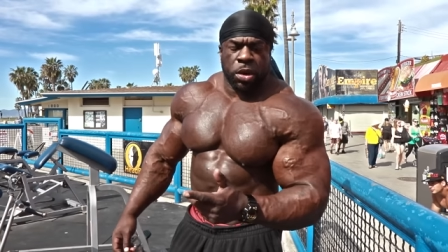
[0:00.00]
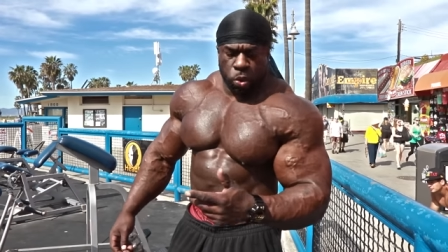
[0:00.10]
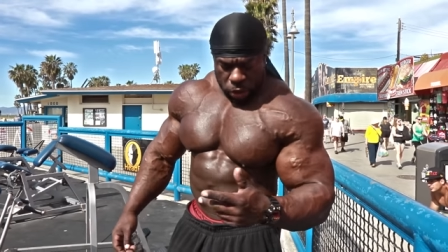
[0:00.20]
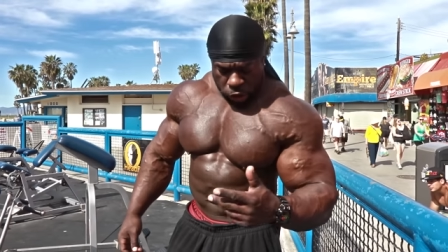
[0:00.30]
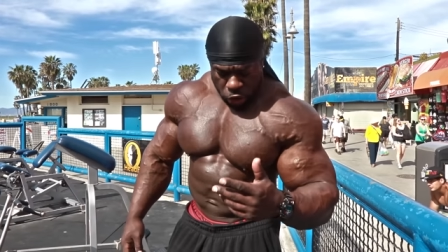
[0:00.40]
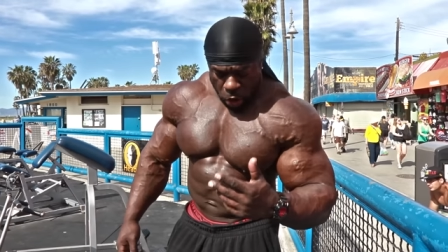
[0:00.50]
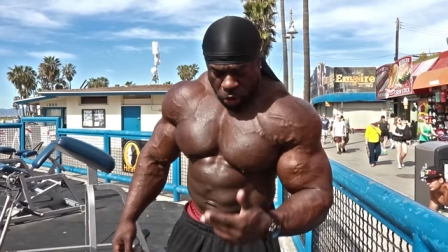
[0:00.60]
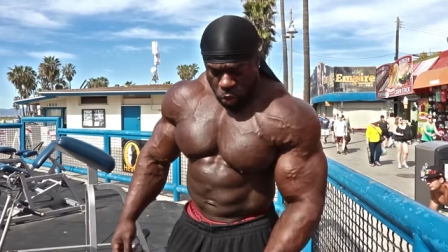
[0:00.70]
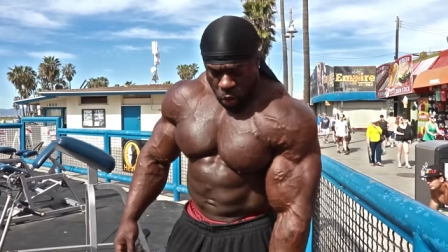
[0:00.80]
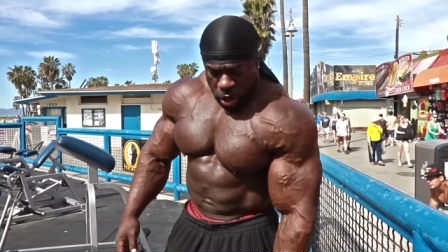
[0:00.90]
We'll
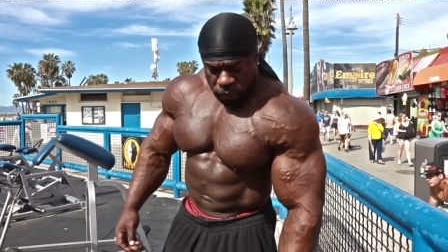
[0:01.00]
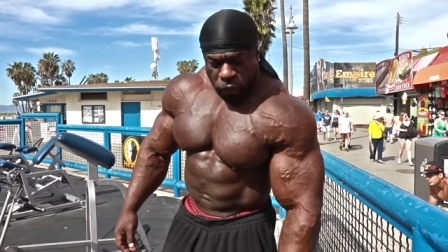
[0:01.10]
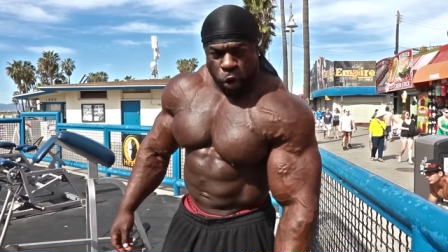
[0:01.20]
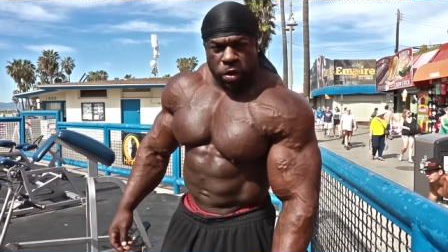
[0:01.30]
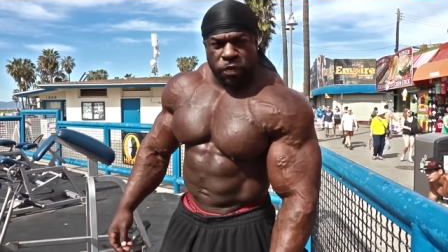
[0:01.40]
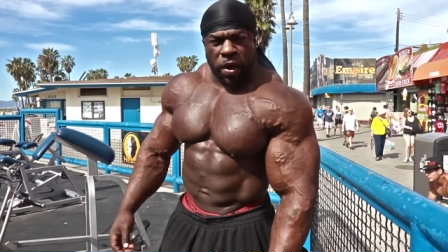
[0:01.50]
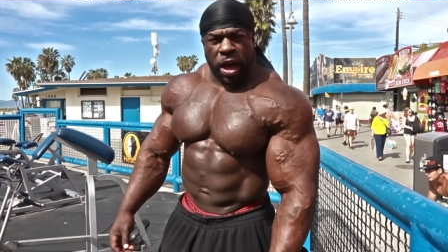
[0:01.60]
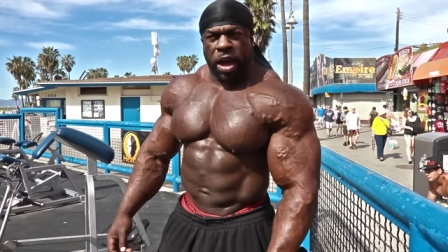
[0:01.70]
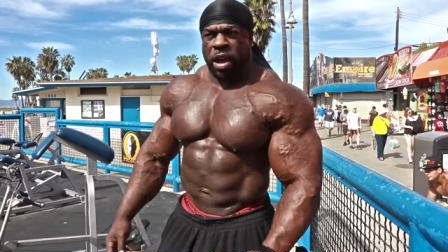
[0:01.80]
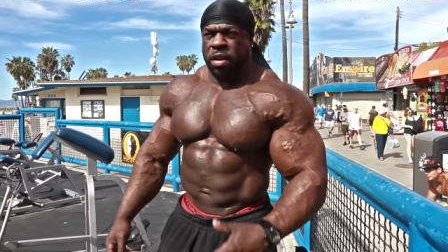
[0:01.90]
start with
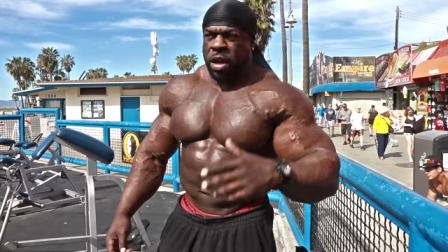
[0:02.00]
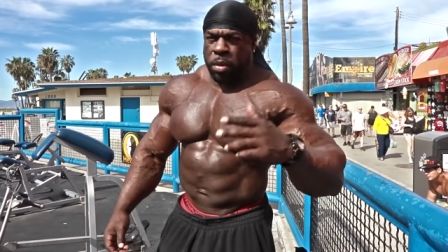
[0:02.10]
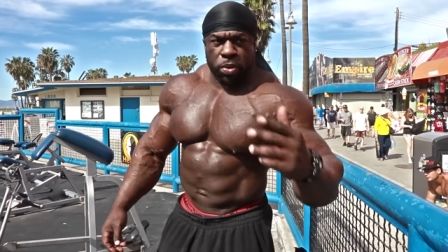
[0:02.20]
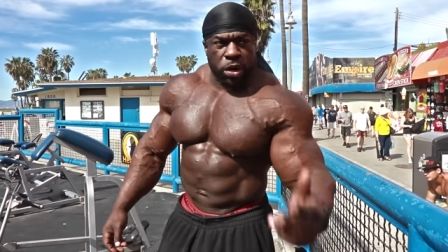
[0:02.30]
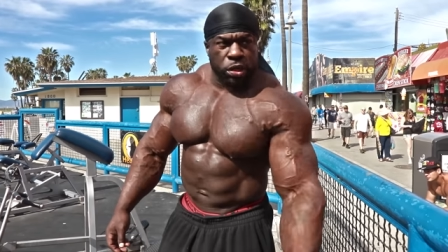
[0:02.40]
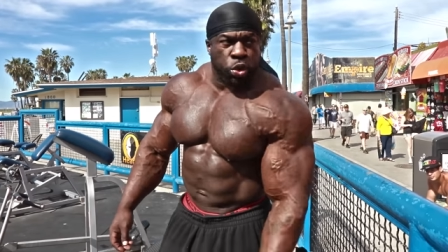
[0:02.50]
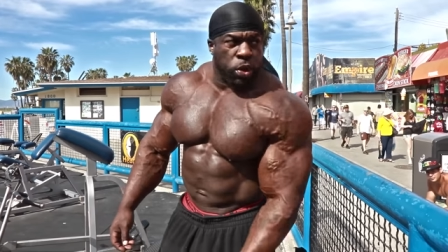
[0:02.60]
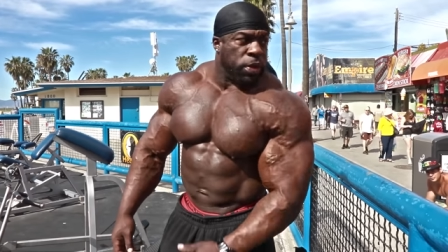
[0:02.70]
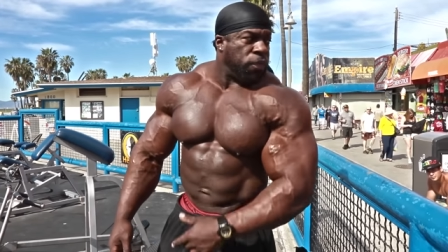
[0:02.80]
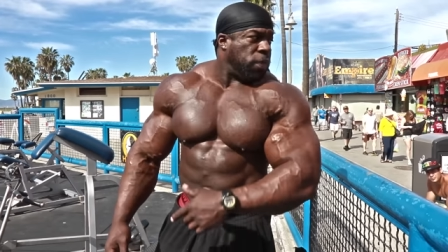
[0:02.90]
145, put a
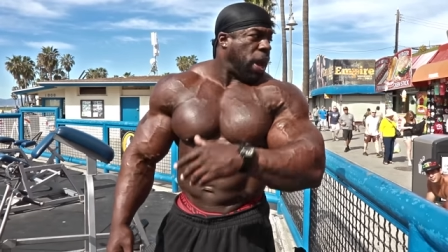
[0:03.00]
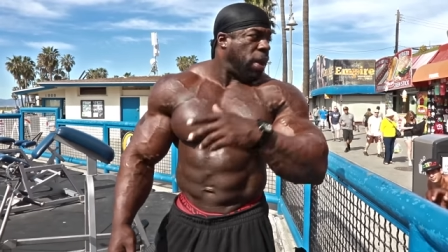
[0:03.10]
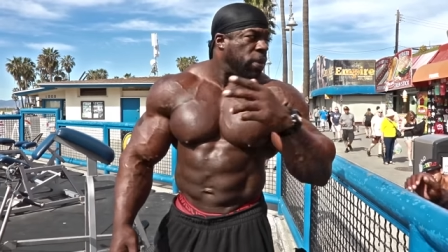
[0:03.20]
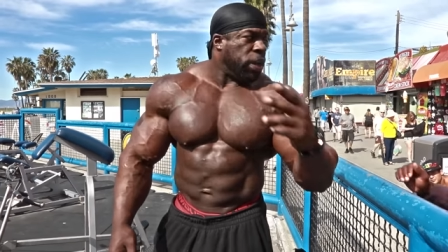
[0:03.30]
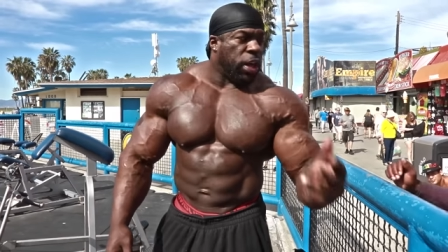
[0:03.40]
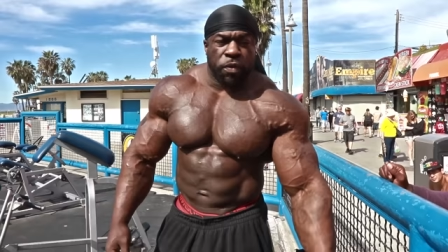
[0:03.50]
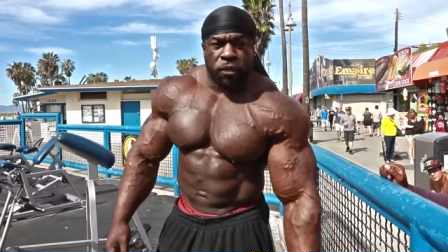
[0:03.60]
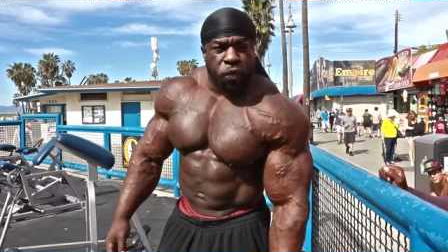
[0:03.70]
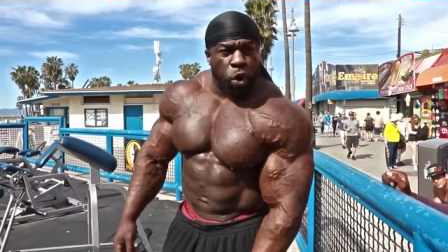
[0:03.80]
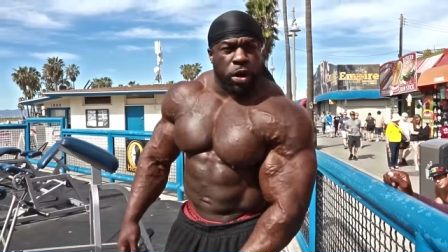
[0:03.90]
25, another
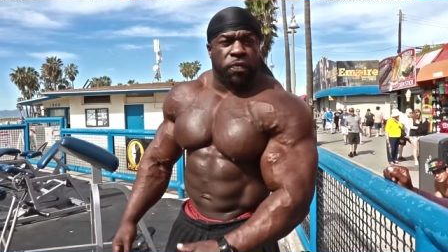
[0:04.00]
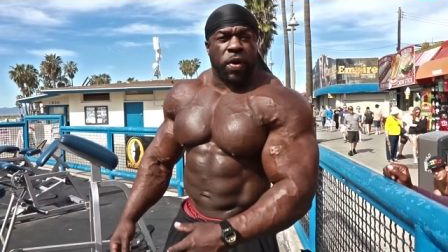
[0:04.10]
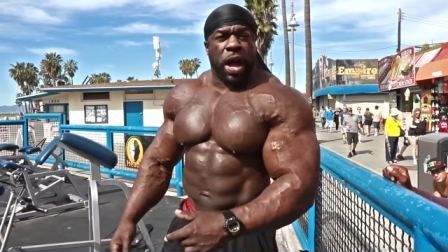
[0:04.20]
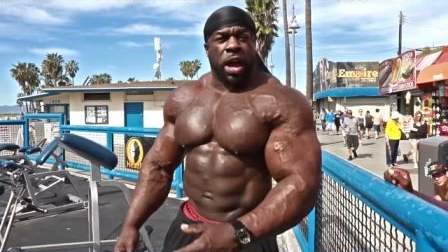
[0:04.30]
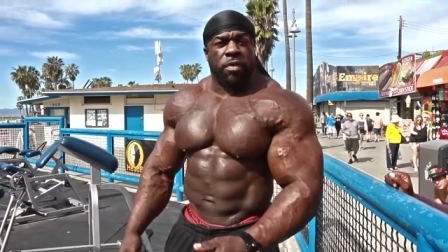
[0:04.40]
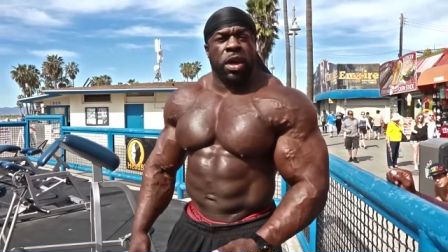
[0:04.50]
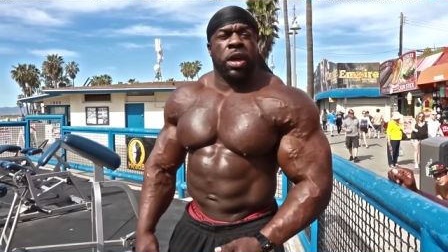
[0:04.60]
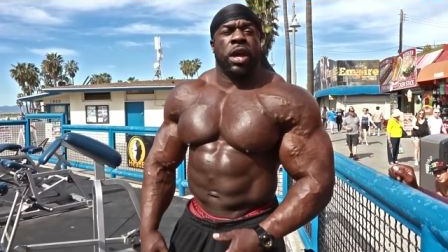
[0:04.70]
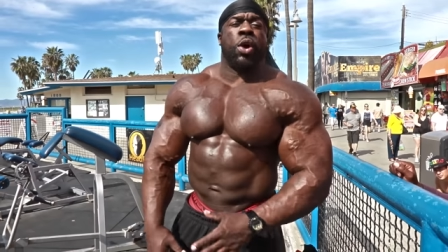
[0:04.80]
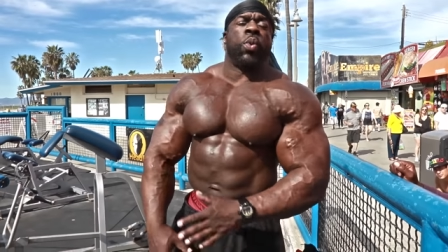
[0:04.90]
45,
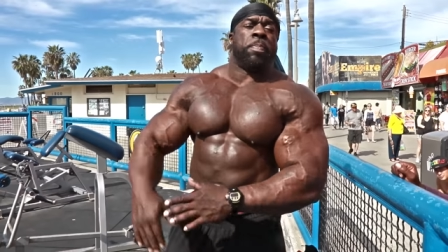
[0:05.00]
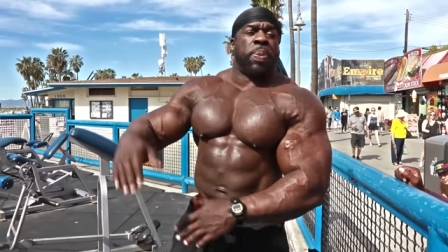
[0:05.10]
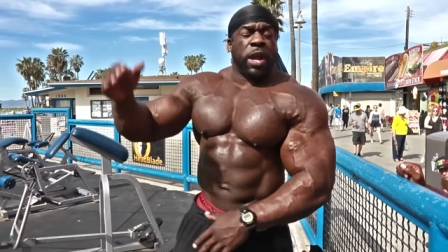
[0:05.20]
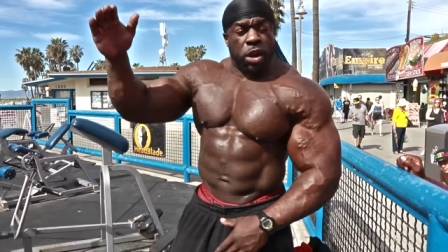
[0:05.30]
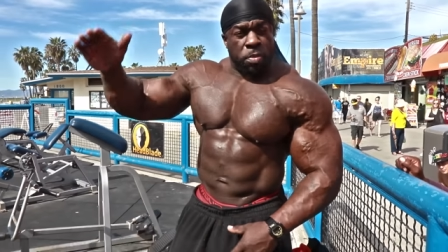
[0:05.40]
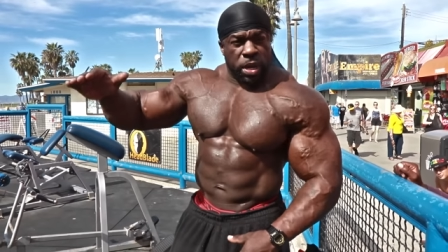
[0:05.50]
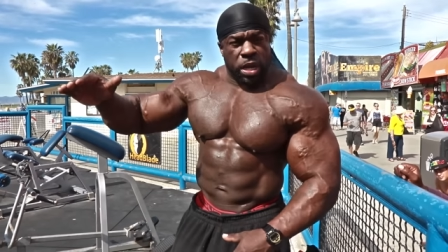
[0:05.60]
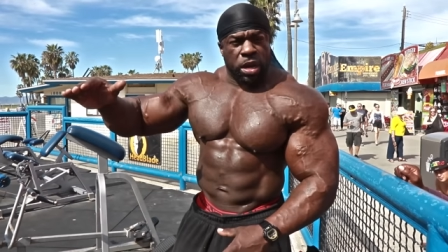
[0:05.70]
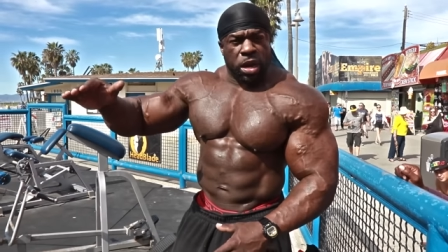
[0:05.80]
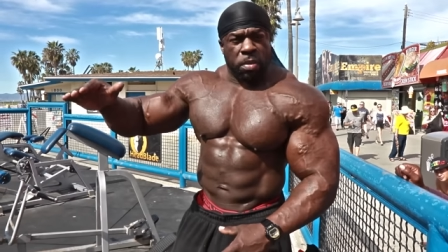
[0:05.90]
and we
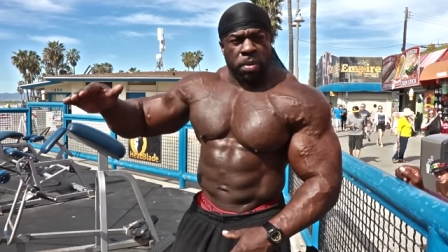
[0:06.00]
pyramid up.